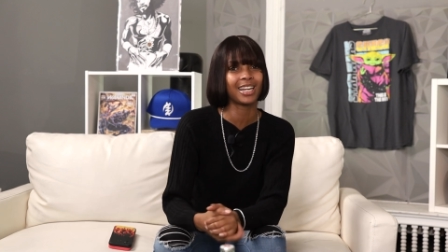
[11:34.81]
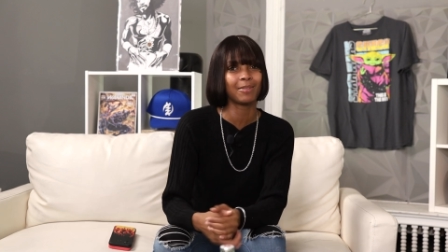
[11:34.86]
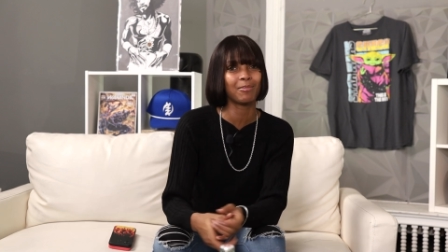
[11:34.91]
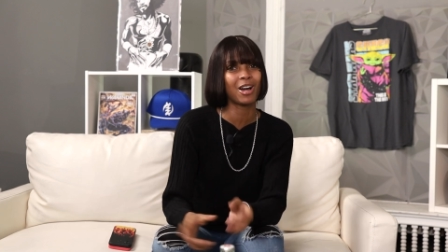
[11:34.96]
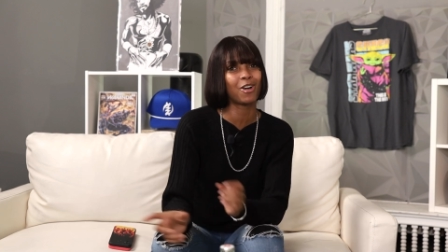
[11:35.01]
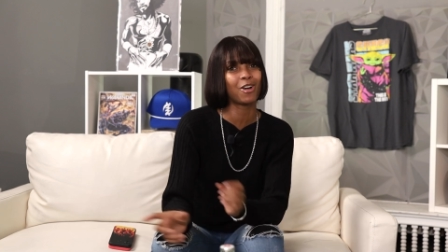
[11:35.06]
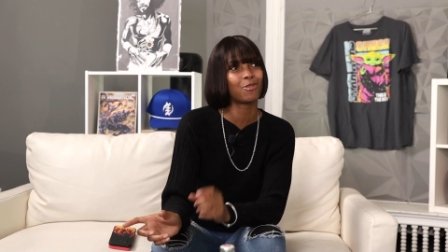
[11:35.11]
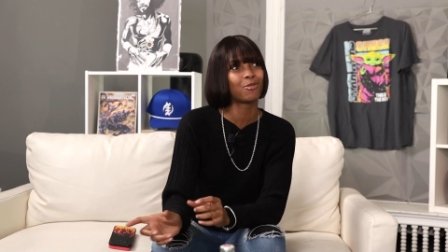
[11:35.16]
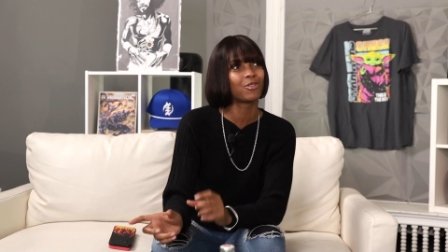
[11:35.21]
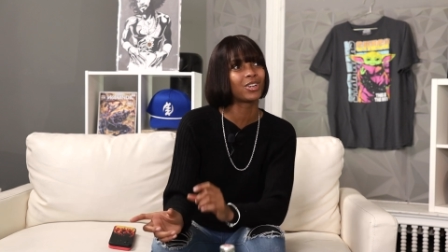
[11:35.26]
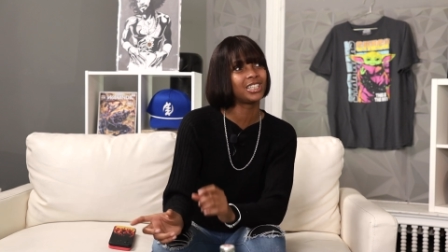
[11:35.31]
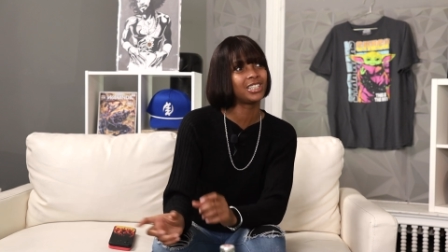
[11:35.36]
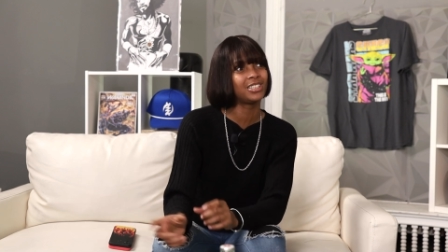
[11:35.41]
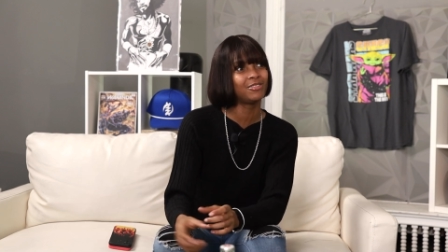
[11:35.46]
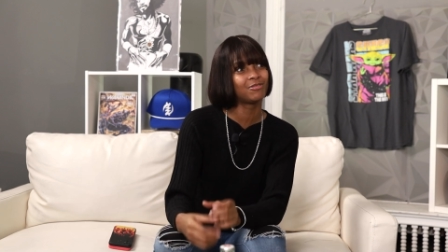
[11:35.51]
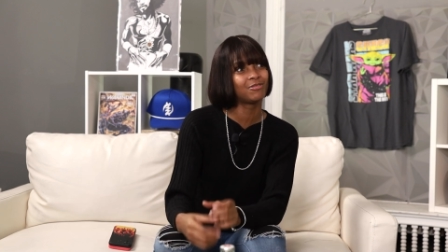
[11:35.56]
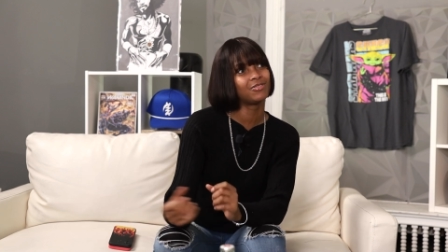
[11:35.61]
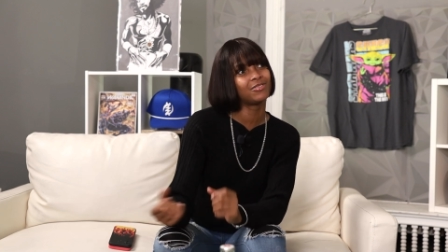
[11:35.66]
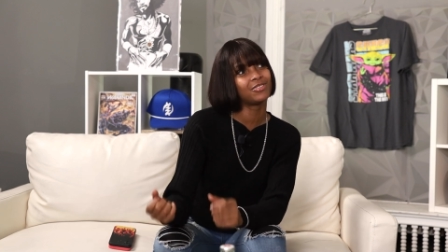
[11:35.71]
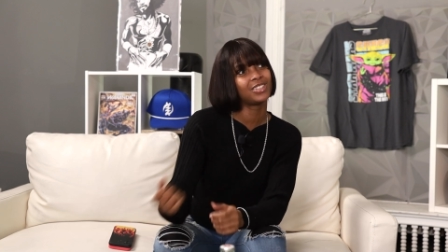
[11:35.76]
Am I gonna really
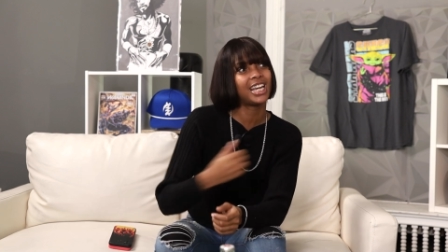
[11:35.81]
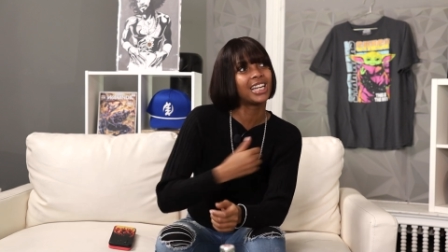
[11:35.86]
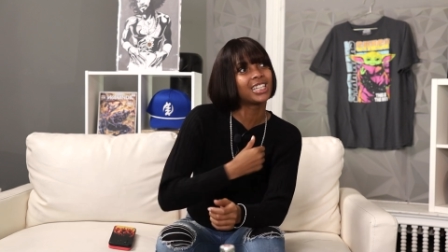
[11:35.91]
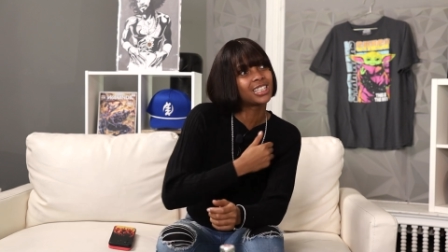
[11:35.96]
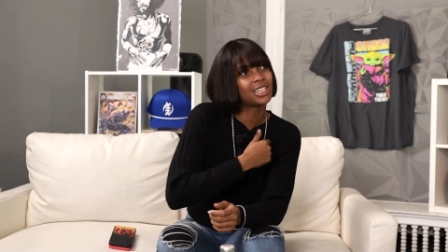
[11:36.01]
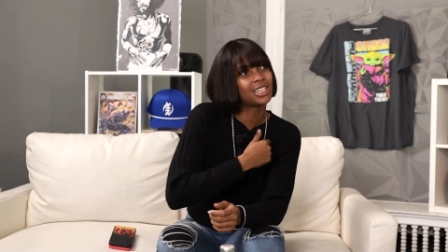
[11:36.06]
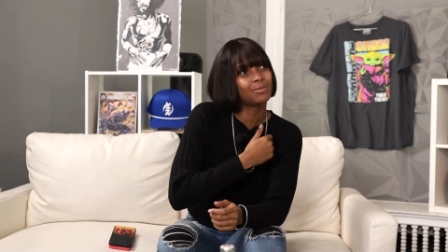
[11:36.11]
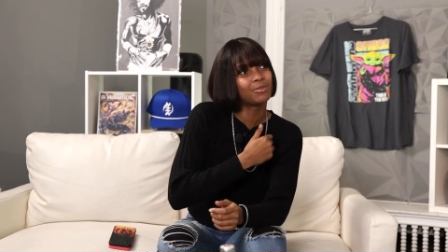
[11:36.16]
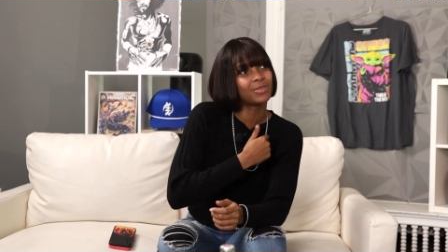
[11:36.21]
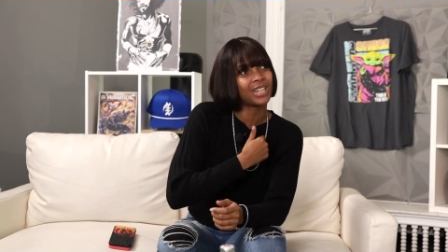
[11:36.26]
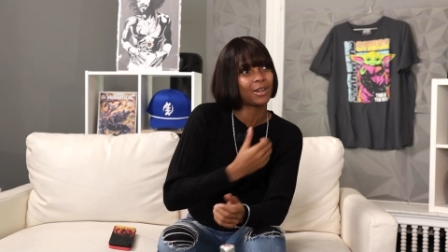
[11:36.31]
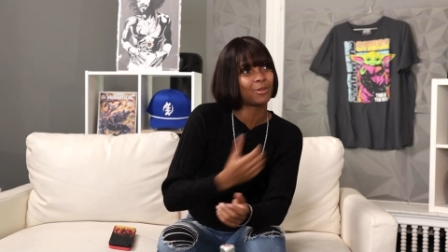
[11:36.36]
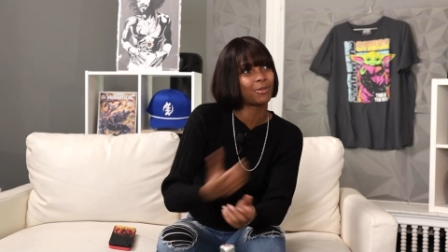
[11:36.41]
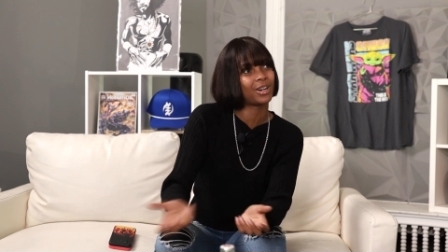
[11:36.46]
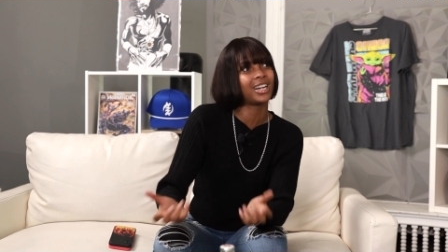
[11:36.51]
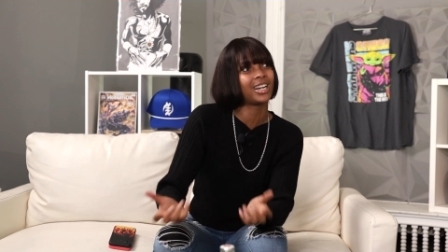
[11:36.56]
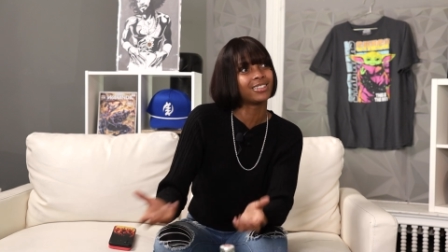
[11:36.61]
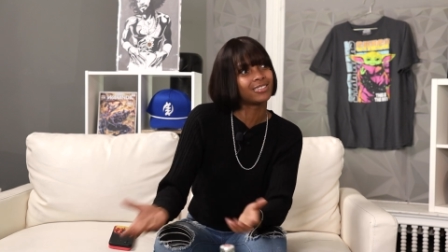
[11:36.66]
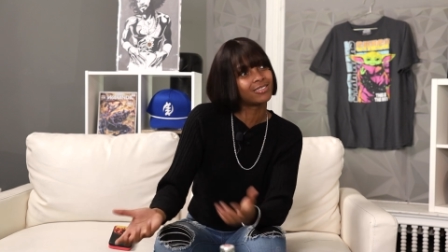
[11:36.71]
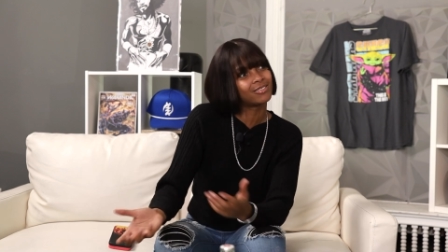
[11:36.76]
hit them like
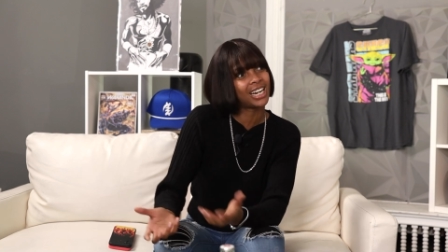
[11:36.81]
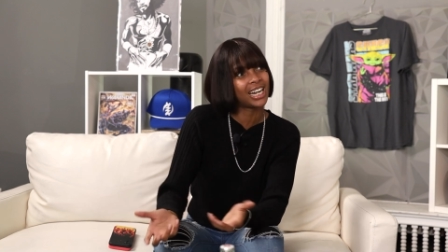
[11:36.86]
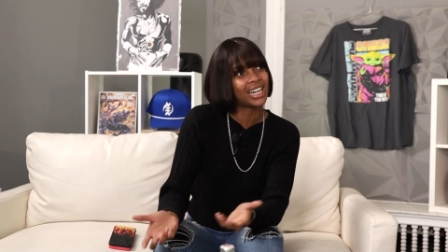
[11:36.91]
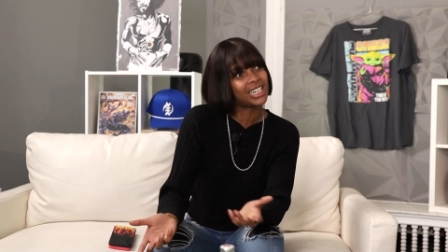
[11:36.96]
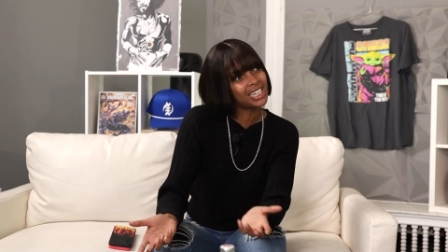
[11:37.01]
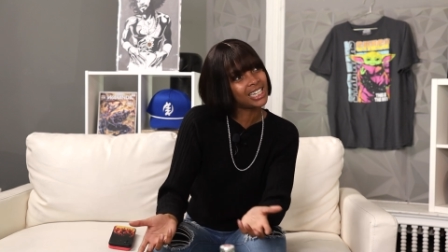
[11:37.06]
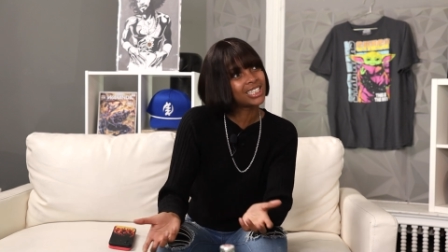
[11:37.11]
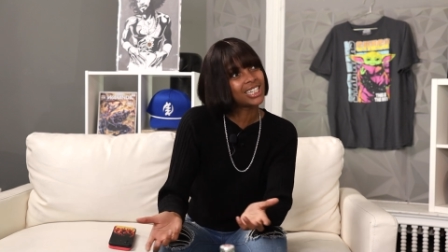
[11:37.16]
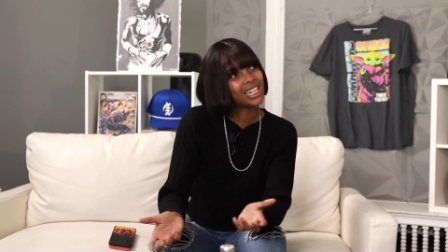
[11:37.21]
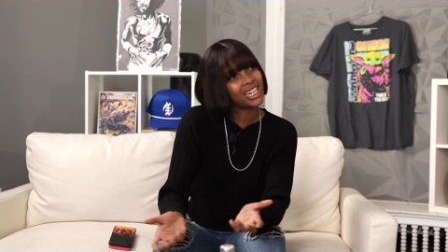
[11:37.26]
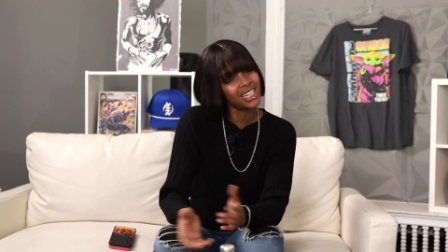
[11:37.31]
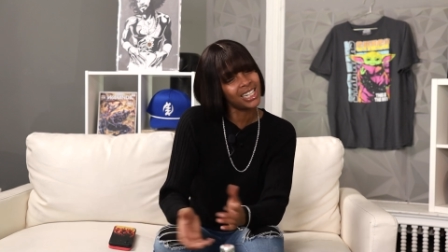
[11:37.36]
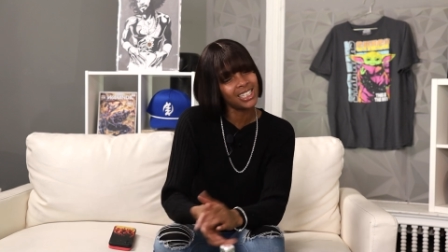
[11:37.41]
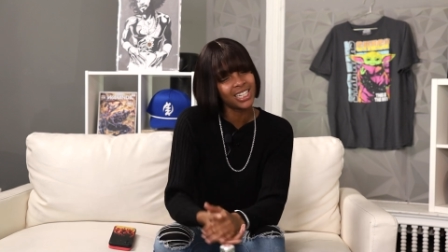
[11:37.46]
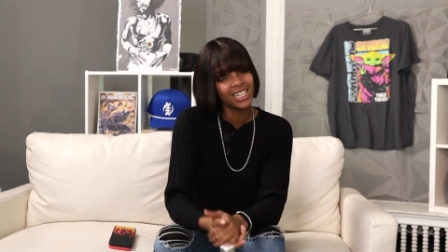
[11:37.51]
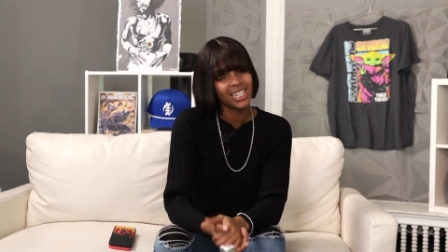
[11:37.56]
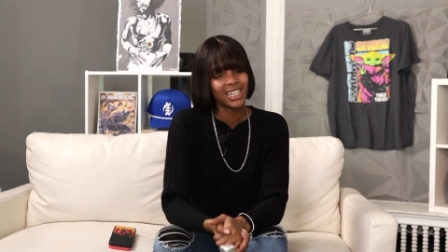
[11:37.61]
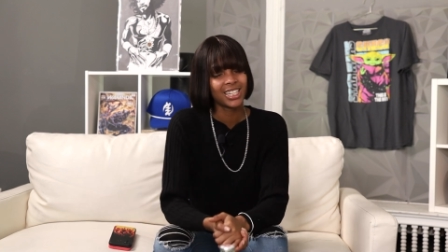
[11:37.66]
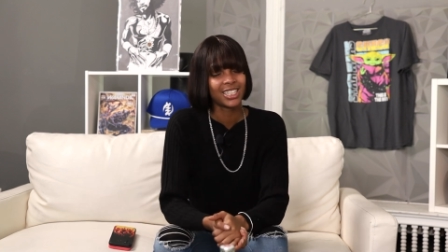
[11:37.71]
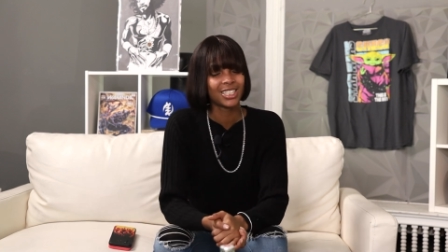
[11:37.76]
where they need to
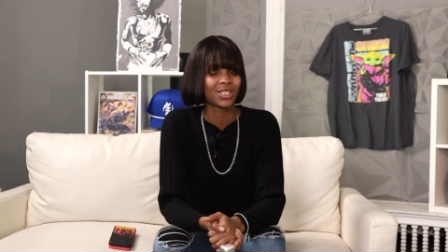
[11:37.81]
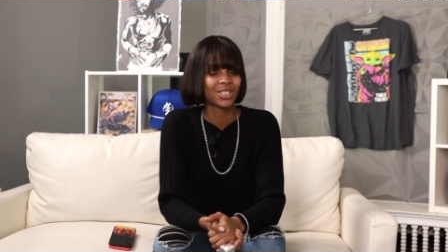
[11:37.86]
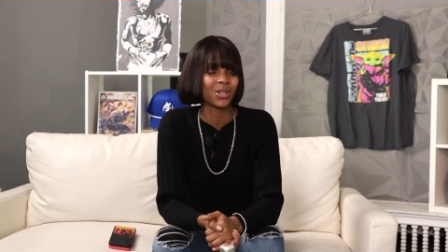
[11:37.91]
hit?